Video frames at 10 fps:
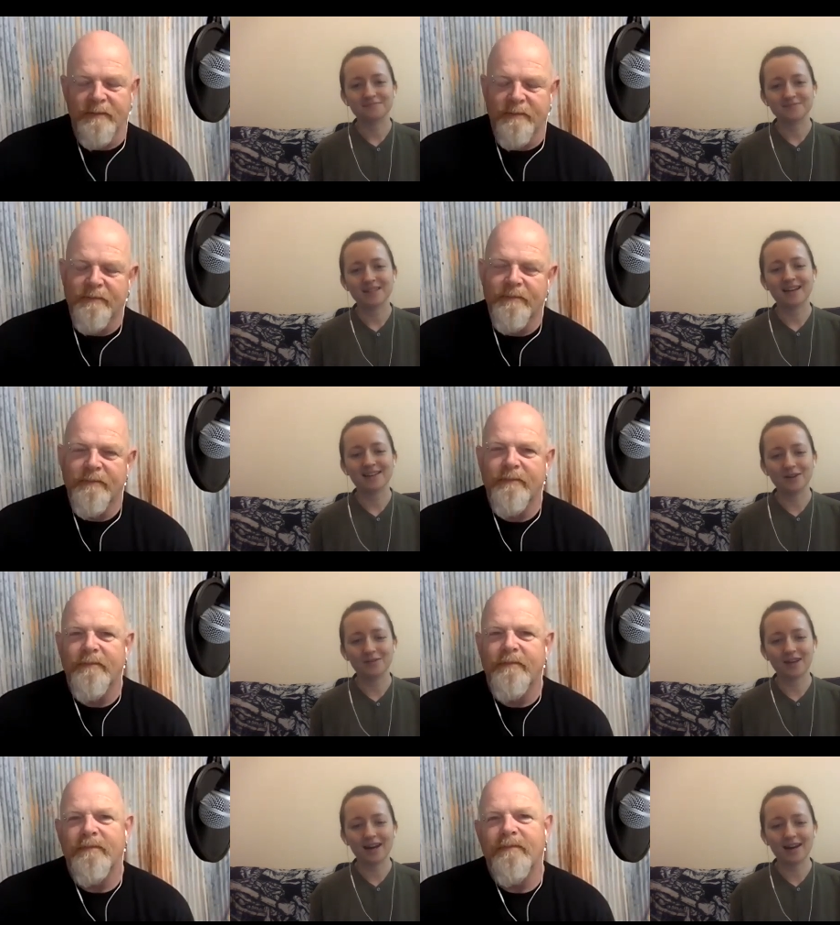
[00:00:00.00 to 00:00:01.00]
Speaker 1: I love
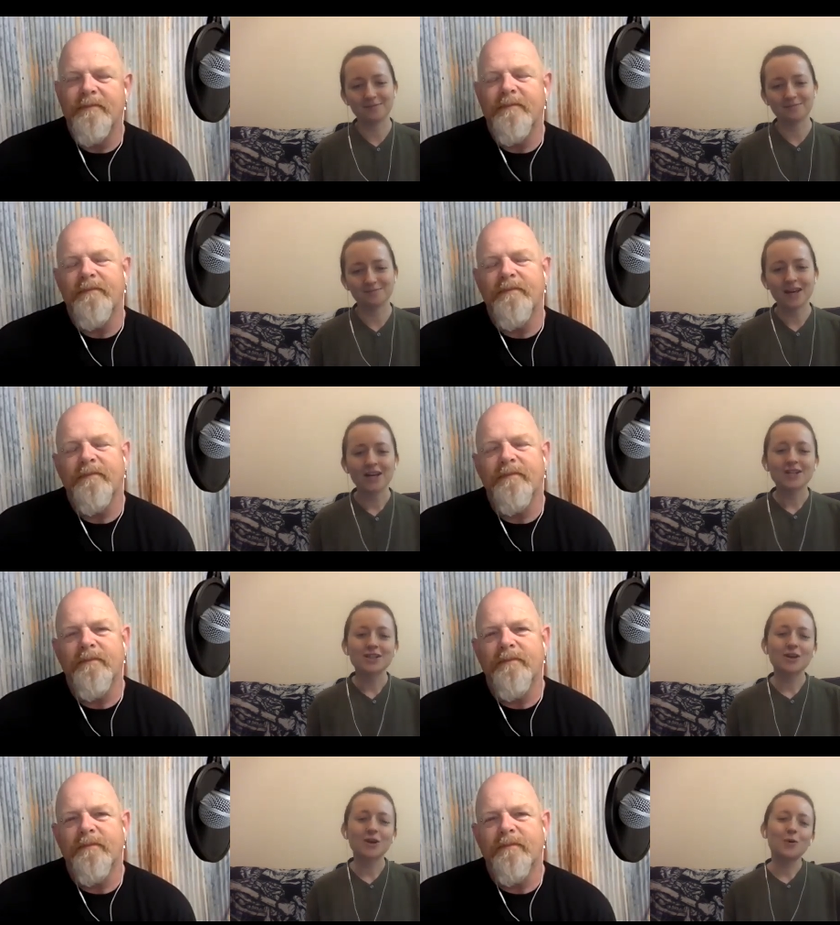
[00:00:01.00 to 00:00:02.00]
that.
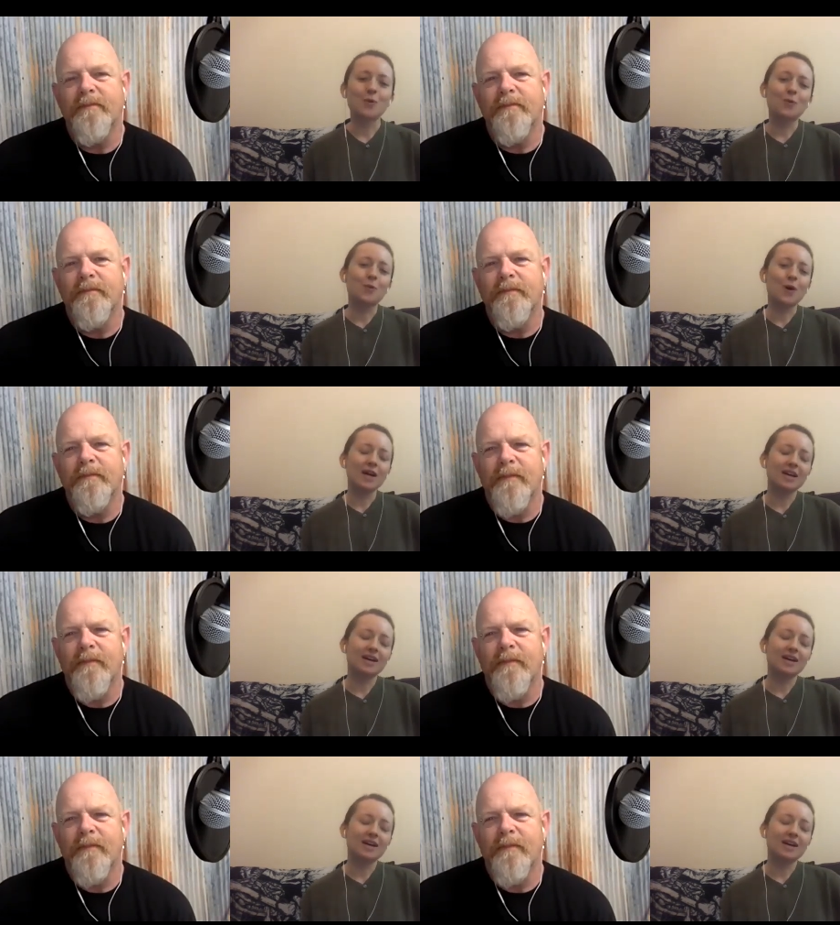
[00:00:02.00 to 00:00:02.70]
So what